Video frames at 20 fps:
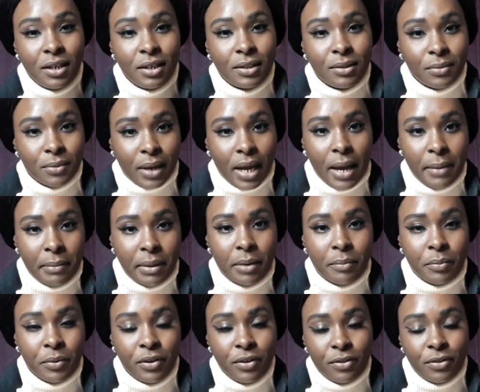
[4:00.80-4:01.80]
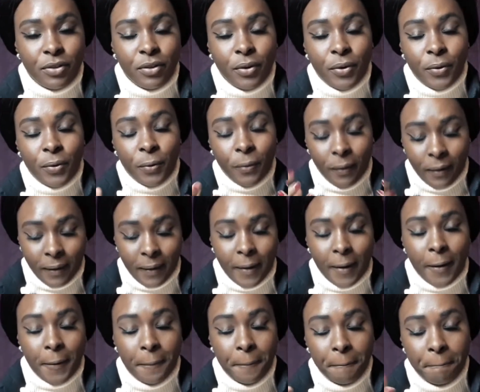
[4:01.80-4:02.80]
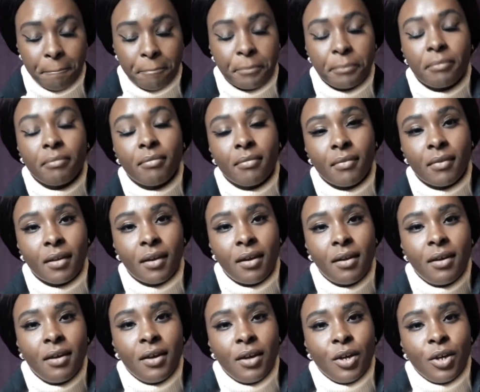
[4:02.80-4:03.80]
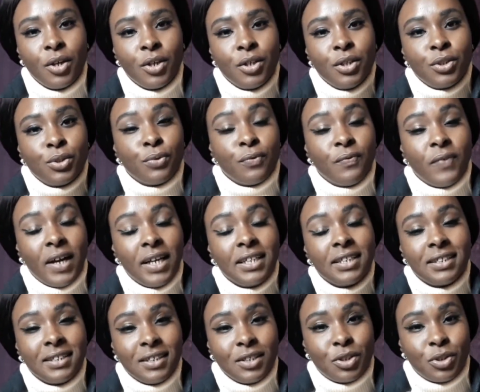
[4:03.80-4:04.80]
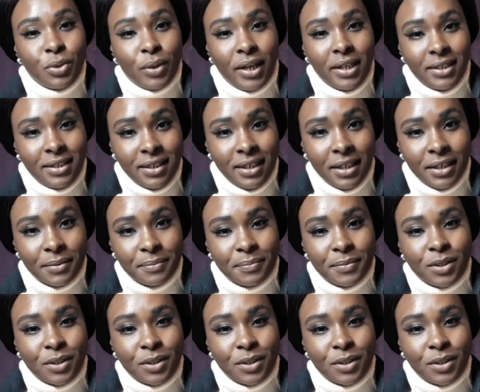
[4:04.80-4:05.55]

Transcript: to come up with your to validate your idea.